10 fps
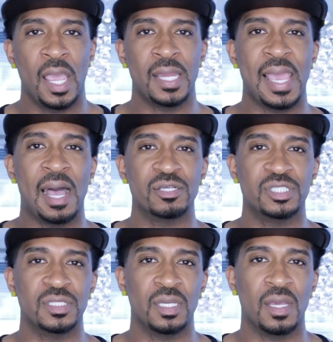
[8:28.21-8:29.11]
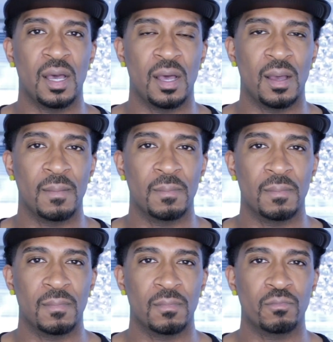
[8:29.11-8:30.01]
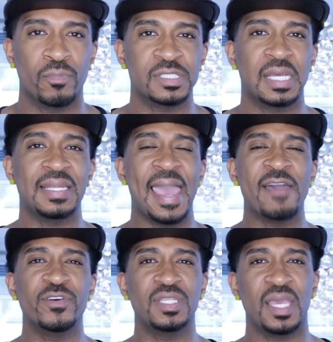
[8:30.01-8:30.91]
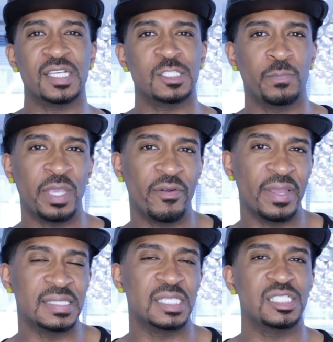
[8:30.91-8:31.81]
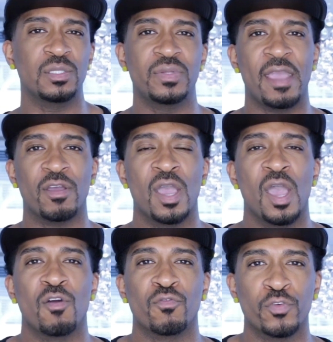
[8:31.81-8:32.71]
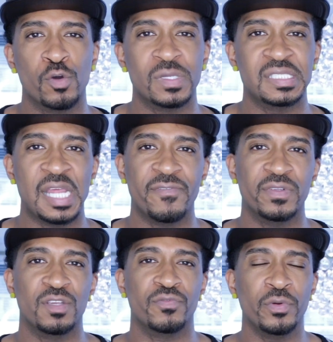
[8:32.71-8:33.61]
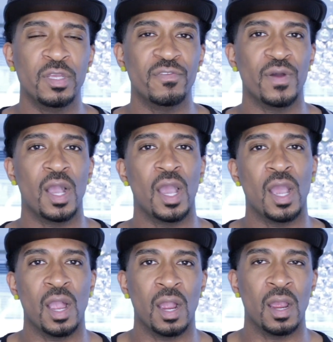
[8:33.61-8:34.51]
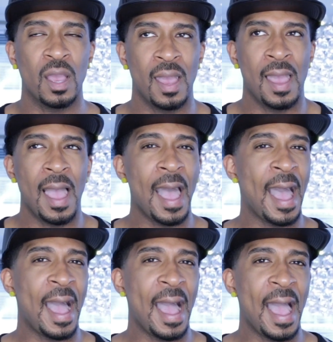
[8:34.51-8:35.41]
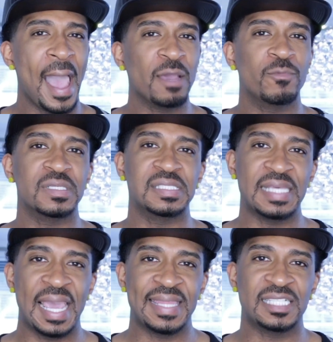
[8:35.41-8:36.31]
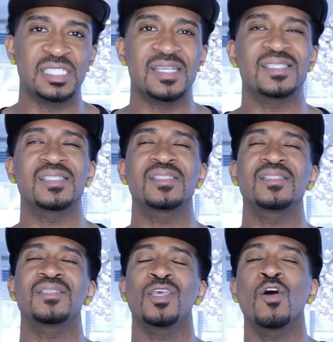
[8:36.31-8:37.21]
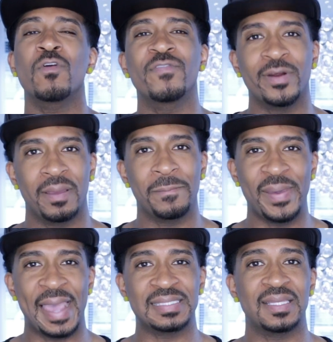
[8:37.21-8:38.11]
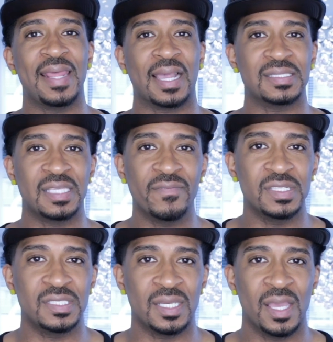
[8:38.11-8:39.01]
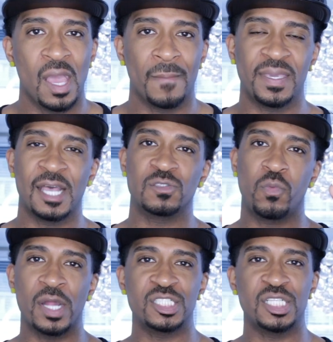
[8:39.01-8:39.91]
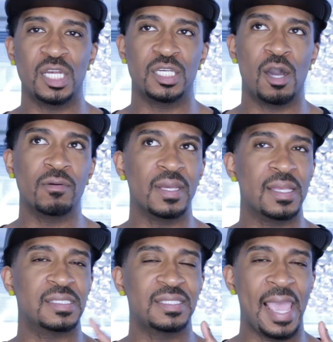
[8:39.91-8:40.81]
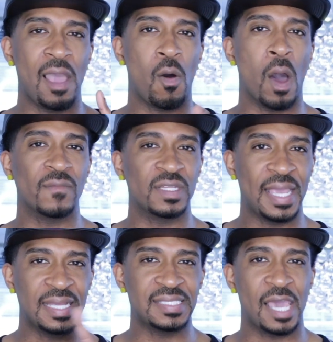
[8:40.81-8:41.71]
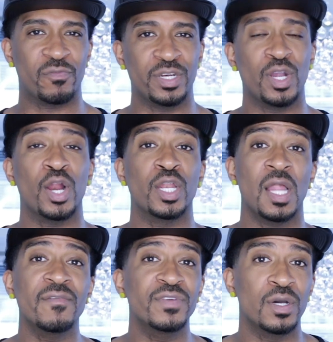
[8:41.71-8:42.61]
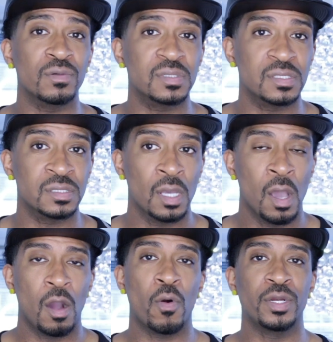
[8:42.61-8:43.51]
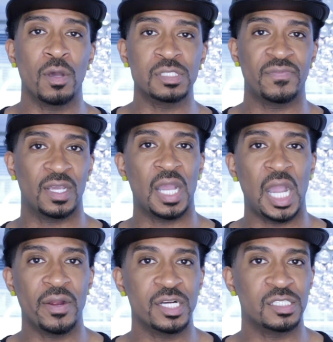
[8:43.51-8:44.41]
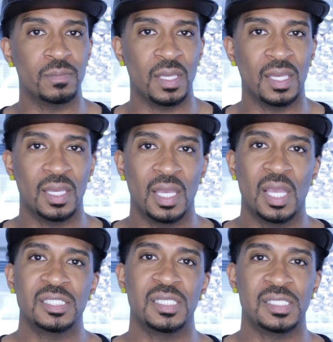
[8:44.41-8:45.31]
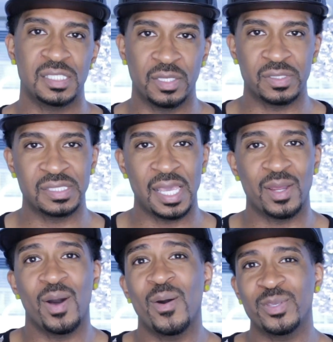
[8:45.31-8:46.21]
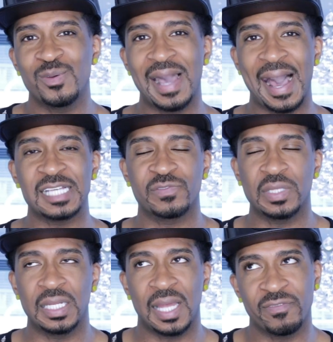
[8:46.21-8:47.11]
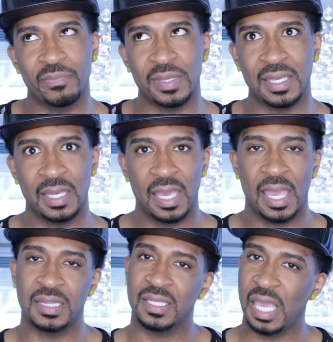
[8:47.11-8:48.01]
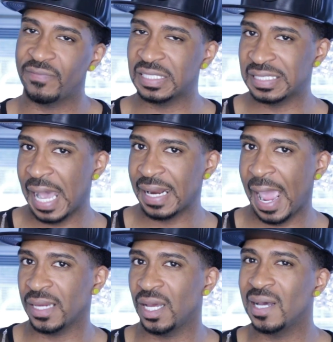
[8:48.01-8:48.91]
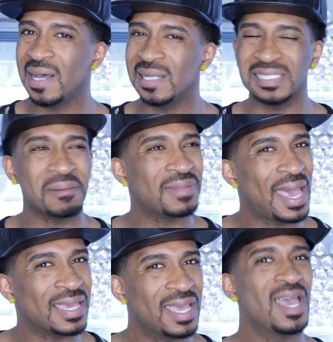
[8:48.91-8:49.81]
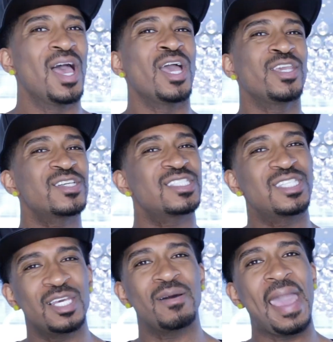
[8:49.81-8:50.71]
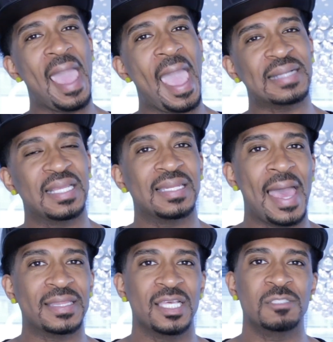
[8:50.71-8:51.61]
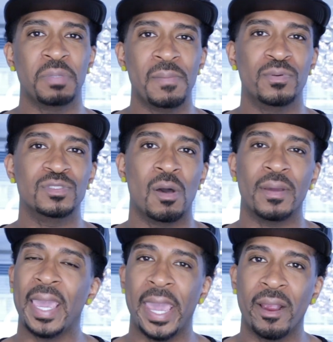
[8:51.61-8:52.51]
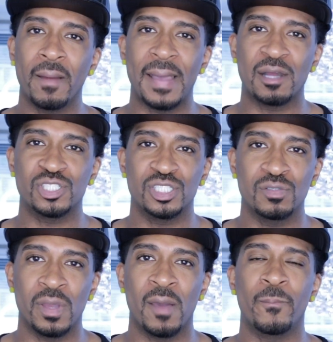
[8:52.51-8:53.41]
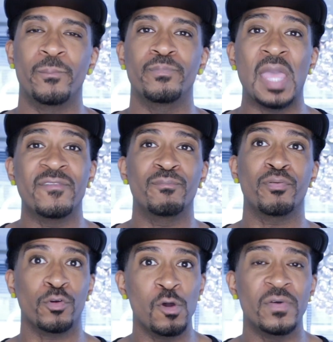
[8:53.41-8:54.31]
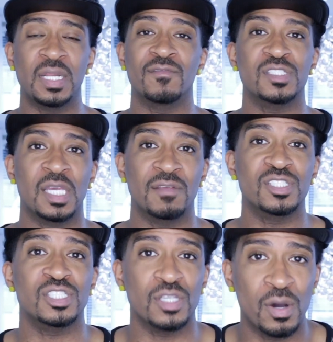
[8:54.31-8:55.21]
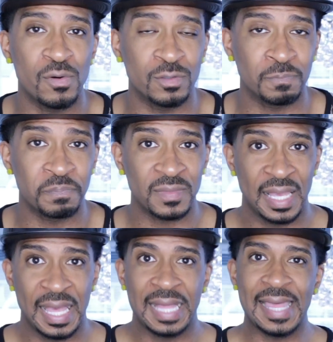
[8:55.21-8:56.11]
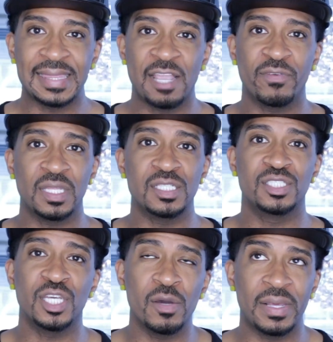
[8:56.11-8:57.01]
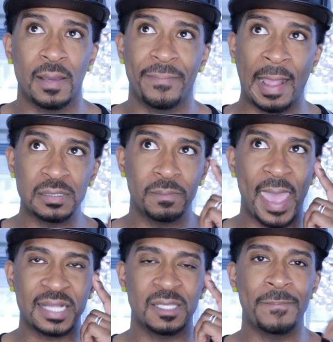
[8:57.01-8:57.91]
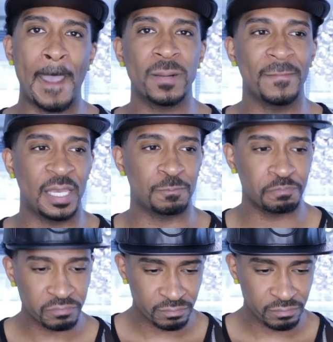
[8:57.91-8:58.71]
and how she was glad for the experience and she knew that Rue was definitely rooting for her, I was sad that she still reverted back to the negativity, because once she noticed that all of the ladies had written her love notes or notes of encouragement, she still said, oh, you guys really love me, and then gave a side eye and a hunch. And I'm like, you're still acting like these people don't care about you, and they've proven and have shown that they really do. And it brings me back to Peppermint